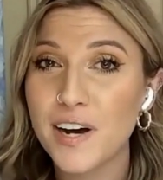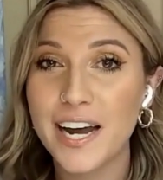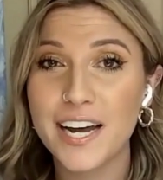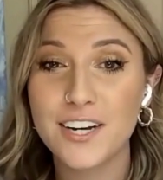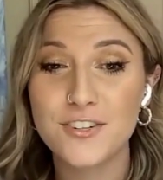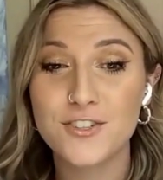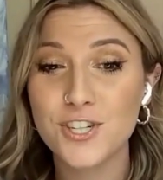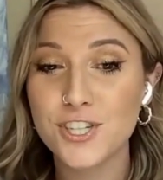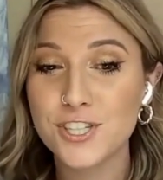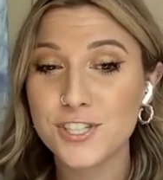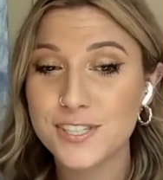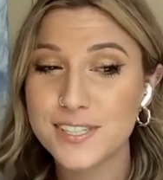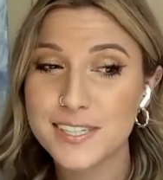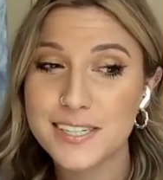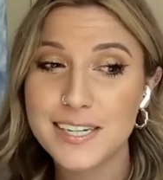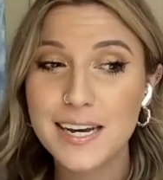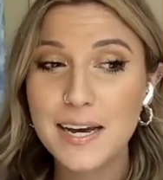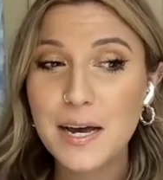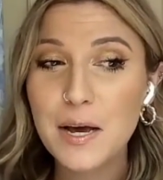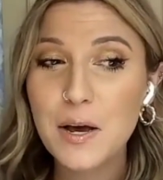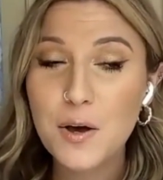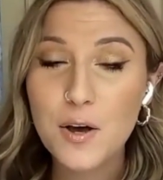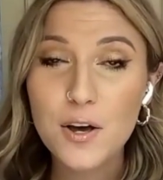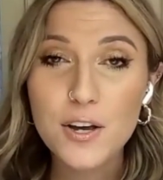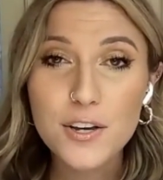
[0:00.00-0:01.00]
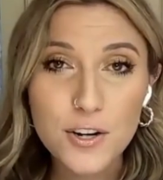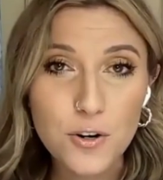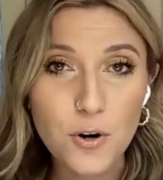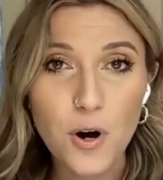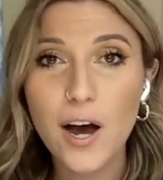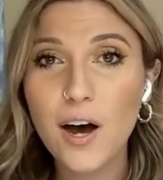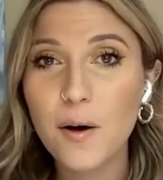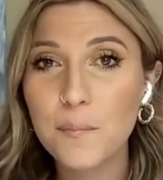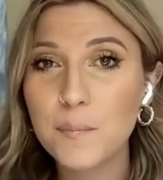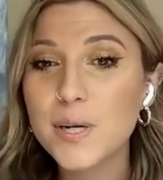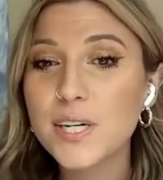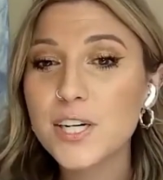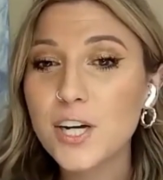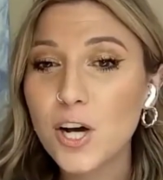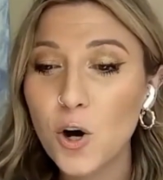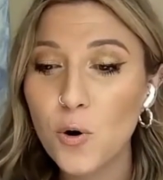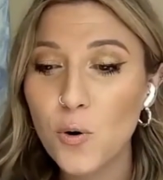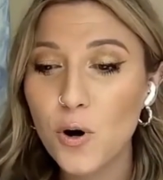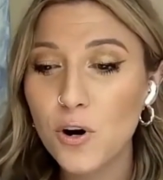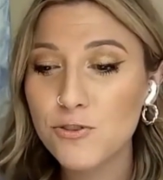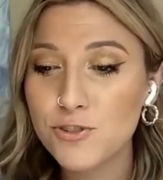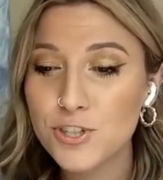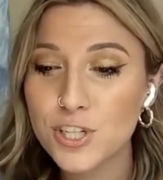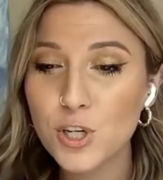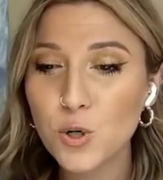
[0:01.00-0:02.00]
I had just, been
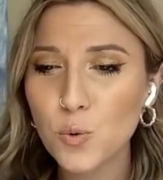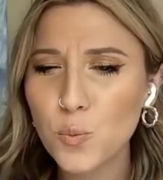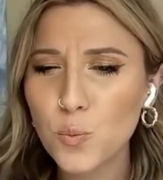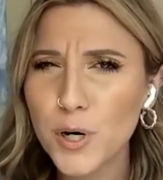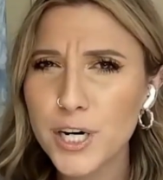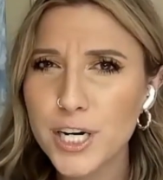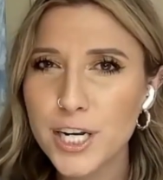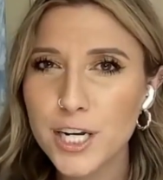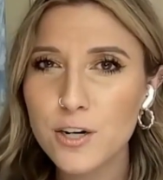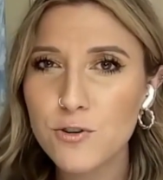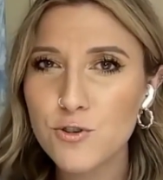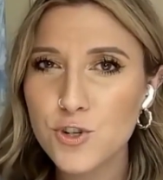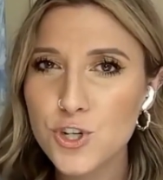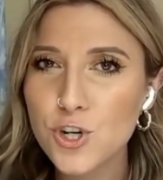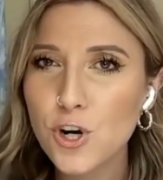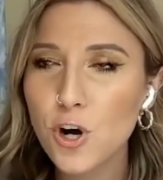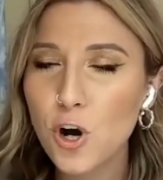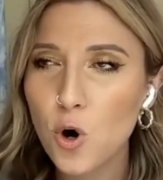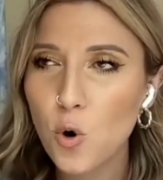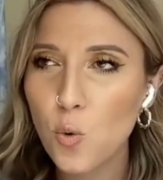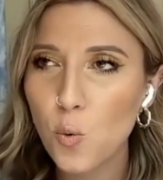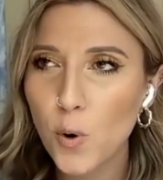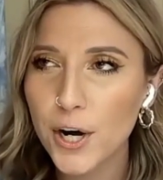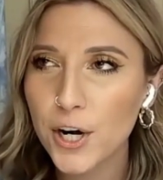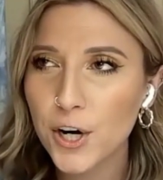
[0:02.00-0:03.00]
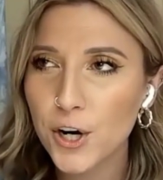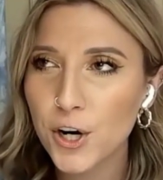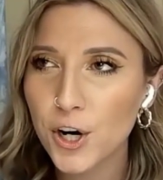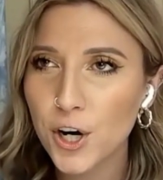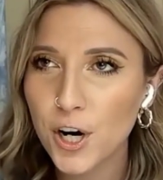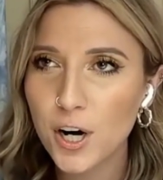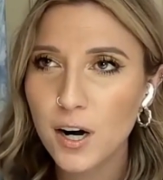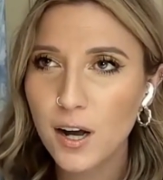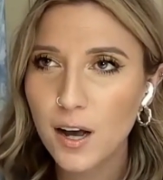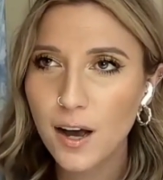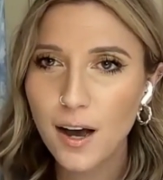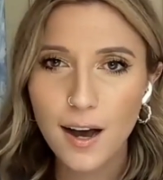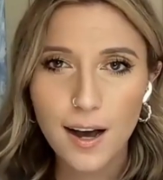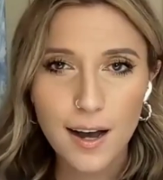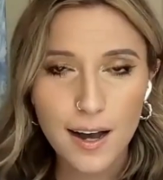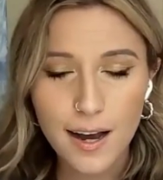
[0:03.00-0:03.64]
co-hosting a radio show where